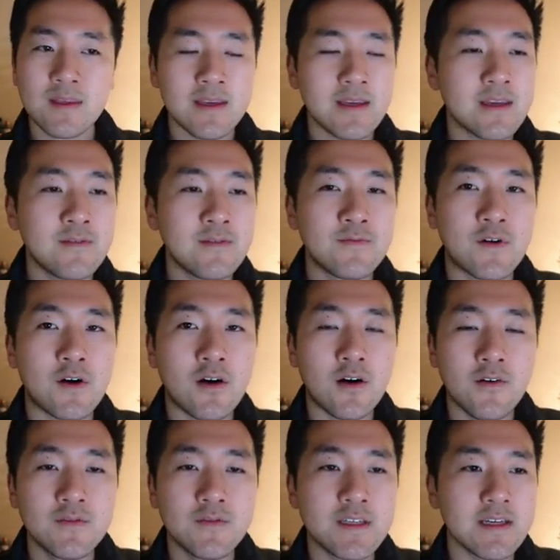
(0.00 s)

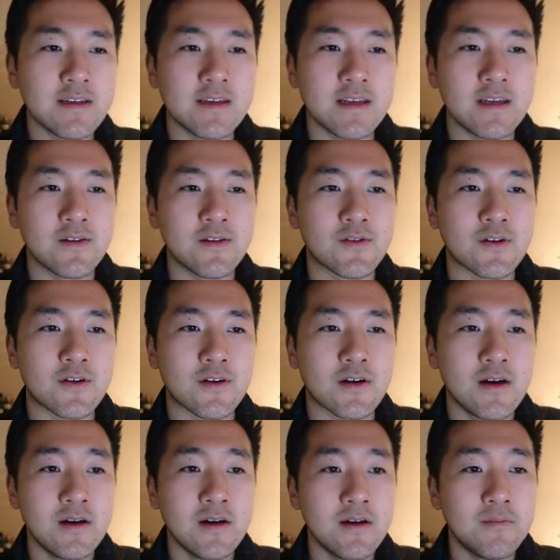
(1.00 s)
involved in
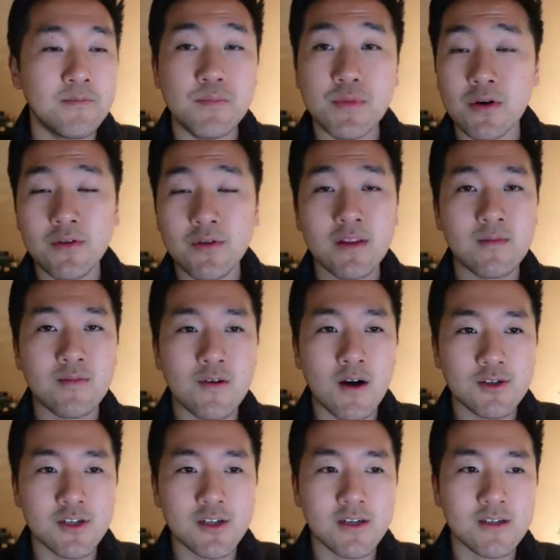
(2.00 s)
either building the
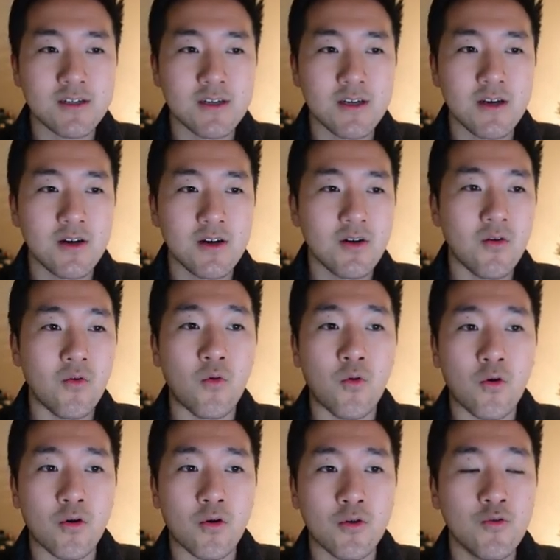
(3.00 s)
project
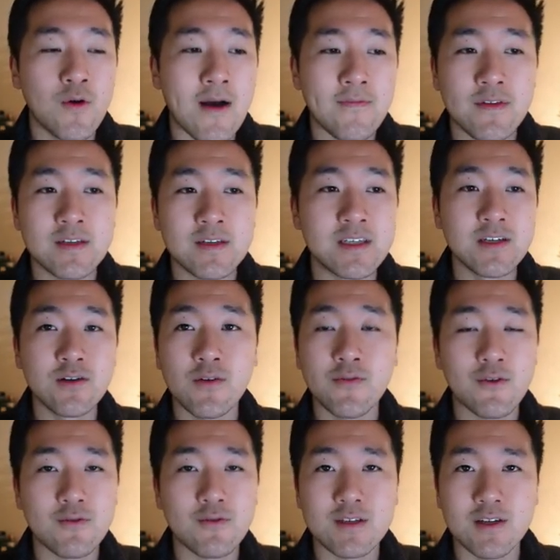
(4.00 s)
or who have to deal with
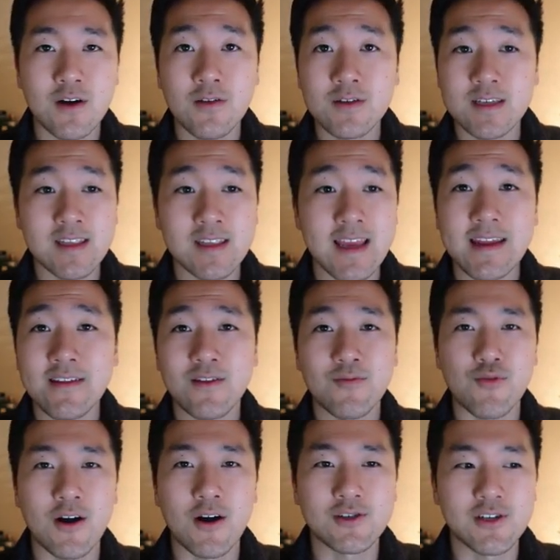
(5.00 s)
the results at the end of the
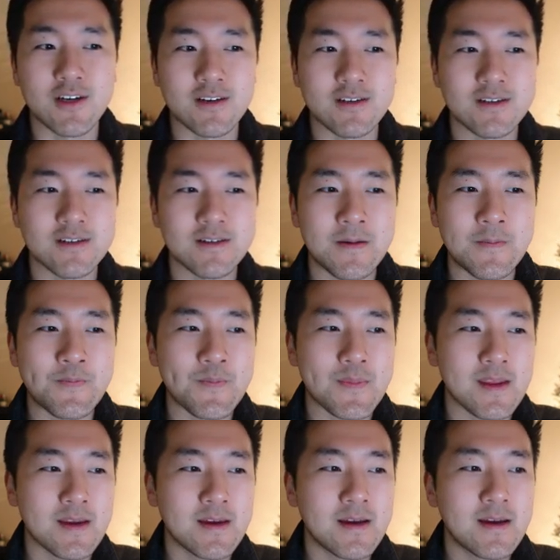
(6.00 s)
project.
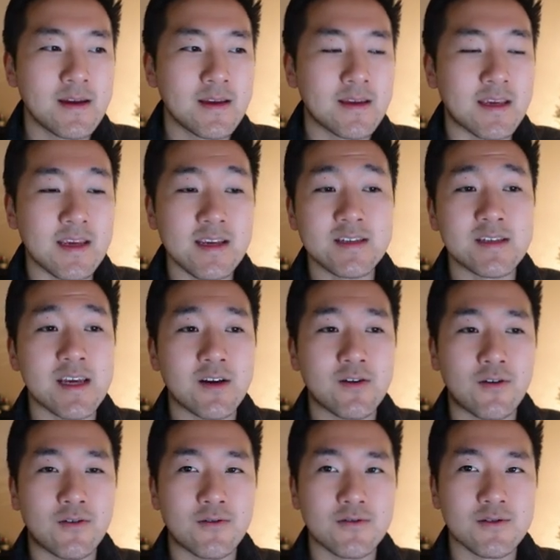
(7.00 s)
Key
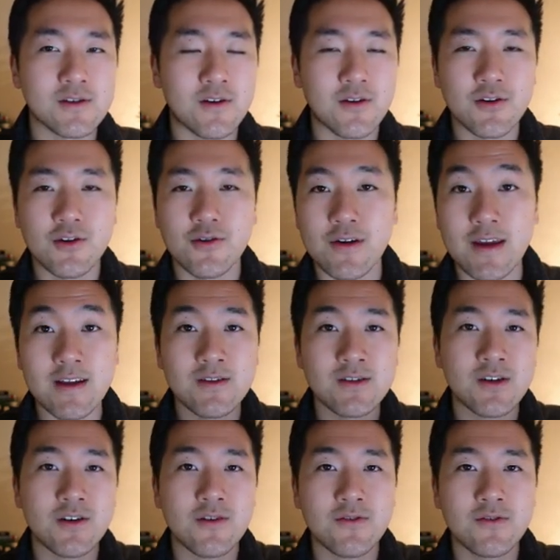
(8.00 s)
stakeholders are your
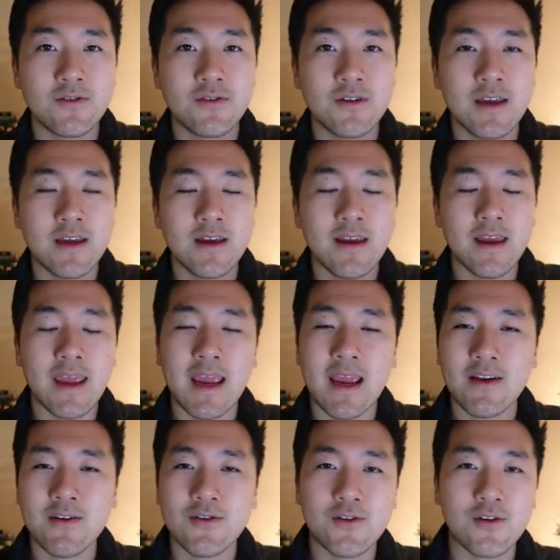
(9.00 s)
internal
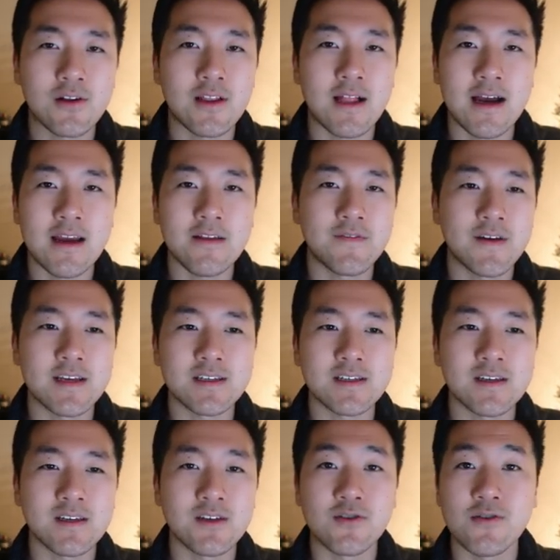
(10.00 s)
and your
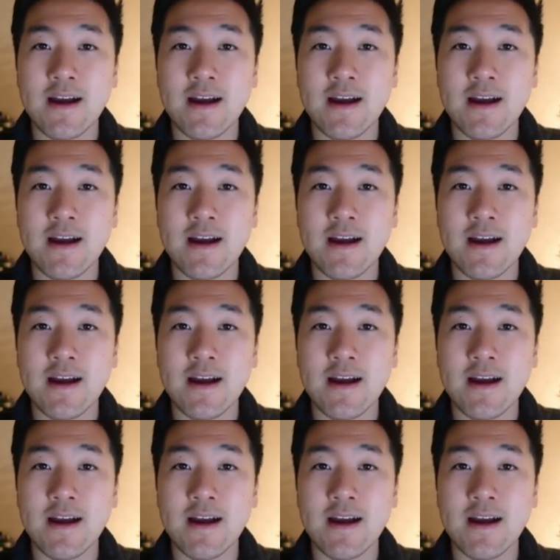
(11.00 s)
client-facing, your